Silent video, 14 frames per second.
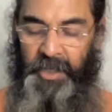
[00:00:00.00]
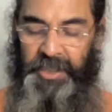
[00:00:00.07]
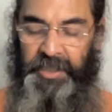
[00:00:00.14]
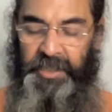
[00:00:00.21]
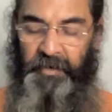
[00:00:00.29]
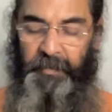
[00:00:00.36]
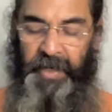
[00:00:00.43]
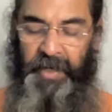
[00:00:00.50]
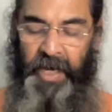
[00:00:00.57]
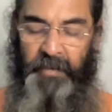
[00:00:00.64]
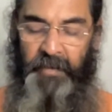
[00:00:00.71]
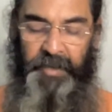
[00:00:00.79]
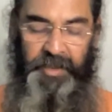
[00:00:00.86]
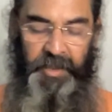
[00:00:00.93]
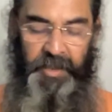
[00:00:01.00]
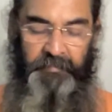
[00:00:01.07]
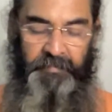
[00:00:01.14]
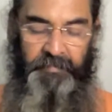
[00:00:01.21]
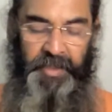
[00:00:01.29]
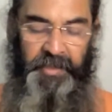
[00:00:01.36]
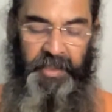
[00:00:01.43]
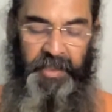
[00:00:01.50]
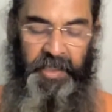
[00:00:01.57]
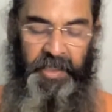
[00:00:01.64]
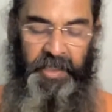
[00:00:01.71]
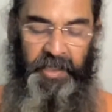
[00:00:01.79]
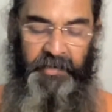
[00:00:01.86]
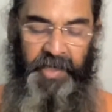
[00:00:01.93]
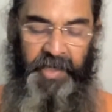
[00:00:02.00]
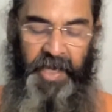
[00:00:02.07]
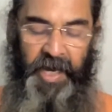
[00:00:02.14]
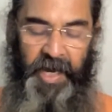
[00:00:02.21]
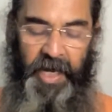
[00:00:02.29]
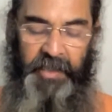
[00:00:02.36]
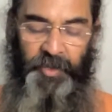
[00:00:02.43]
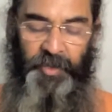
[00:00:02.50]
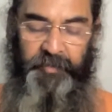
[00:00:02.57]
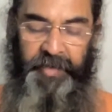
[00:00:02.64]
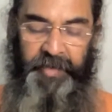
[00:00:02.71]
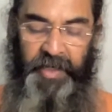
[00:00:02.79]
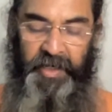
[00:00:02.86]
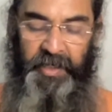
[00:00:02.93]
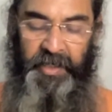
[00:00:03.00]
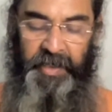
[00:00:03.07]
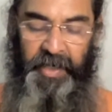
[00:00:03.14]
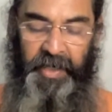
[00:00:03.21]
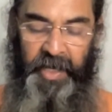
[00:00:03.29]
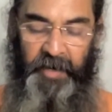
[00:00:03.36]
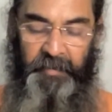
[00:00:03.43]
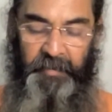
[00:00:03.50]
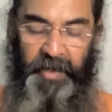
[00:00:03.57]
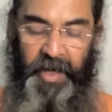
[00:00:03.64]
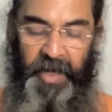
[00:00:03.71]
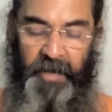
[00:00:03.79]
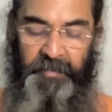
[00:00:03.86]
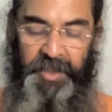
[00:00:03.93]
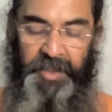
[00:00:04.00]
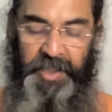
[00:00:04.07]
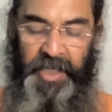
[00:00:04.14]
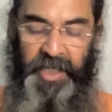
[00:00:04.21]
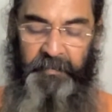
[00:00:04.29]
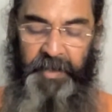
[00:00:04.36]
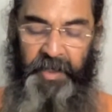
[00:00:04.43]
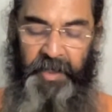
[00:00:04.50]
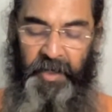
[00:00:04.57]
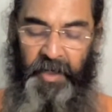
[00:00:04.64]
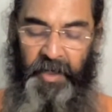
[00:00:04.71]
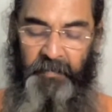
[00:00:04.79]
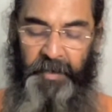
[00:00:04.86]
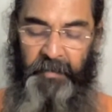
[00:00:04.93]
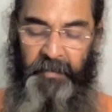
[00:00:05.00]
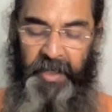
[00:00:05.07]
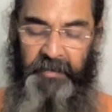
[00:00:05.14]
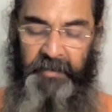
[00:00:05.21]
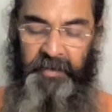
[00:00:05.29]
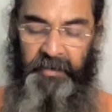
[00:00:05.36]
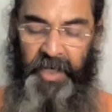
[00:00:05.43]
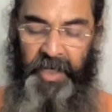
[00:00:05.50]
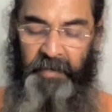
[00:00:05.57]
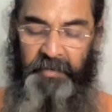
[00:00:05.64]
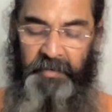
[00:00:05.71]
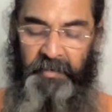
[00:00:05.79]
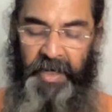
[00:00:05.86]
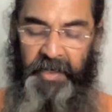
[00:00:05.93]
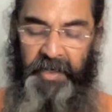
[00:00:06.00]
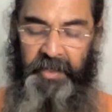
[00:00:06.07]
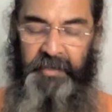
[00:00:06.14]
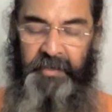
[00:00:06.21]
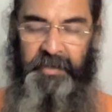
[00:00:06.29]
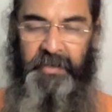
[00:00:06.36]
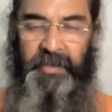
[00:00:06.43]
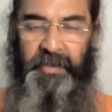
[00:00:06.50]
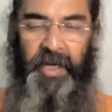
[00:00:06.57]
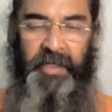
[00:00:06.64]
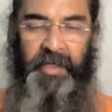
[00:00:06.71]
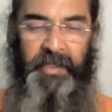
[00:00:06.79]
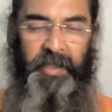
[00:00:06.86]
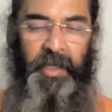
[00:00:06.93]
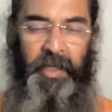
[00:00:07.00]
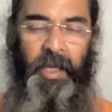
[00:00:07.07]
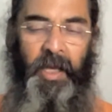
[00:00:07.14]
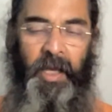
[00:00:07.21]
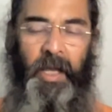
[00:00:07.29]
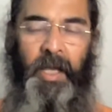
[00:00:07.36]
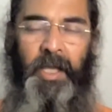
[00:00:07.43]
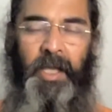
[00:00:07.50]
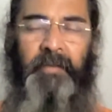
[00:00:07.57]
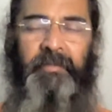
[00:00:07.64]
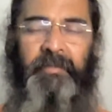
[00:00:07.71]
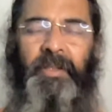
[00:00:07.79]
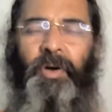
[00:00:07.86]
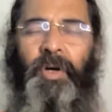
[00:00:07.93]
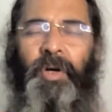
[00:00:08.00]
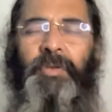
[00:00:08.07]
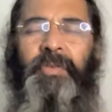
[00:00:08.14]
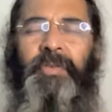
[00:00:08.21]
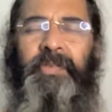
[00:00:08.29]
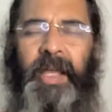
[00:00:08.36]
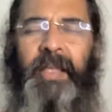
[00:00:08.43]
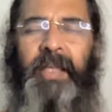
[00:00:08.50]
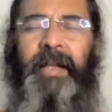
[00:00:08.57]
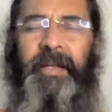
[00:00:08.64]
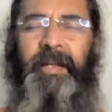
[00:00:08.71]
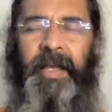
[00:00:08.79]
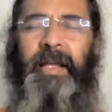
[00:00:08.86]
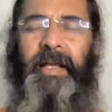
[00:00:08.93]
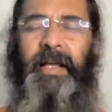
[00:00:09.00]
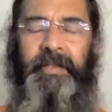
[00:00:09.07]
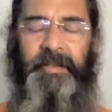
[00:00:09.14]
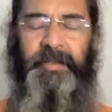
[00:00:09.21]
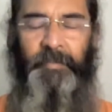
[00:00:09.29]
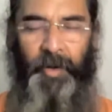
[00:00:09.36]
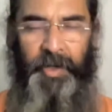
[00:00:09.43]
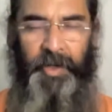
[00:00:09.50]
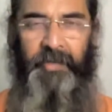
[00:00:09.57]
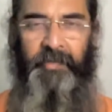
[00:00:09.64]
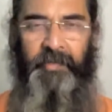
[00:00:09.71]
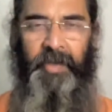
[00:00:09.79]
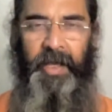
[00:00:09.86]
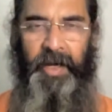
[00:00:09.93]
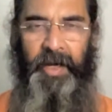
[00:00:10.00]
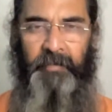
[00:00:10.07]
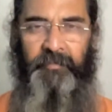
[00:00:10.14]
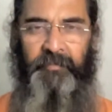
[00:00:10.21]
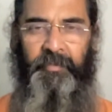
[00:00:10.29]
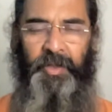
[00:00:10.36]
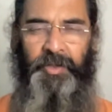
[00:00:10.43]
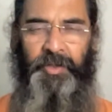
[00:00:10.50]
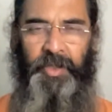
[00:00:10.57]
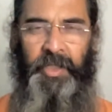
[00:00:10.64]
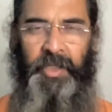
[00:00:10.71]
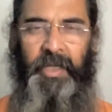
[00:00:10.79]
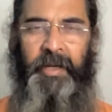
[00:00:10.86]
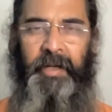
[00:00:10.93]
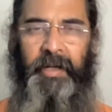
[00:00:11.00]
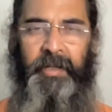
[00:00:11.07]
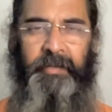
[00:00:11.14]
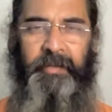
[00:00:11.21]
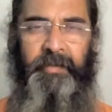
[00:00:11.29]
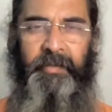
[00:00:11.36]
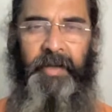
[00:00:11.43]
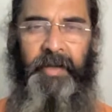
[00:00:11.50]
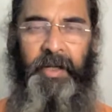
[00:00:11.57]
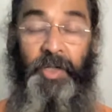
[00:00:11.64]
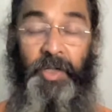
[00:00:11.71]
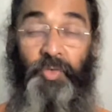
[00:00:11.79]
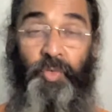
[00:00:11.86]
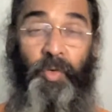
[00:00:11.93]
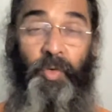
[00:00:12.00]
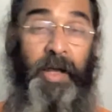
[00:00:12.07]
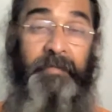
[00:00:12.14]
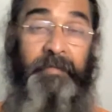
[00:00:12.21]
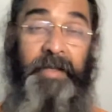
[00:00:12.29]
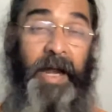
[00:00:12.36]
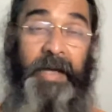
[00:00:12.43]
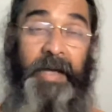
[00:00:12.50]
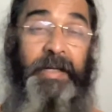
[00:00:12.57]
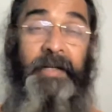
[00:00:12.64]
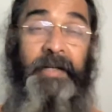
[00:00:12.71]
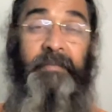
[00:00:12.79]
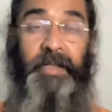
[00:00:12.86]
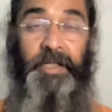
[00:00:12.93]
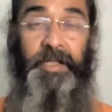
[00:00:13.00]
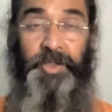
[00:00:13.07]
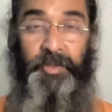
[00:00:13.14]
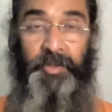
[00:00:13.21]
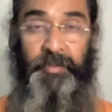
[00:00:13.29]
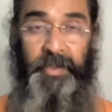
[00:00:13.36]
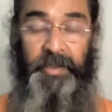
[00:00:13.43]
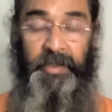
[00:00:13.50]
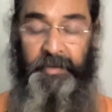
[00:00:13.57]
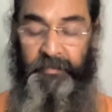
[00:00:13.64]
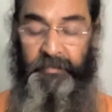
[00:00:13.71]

Shiva paramarsha abhyasanena dehado bhinnataya paramrishtepi na pramatrita abhimanaha sanjayate. Even though you say that, yeah, this body is there, I'm functioning in it, and this and that, you don't have any identification with it.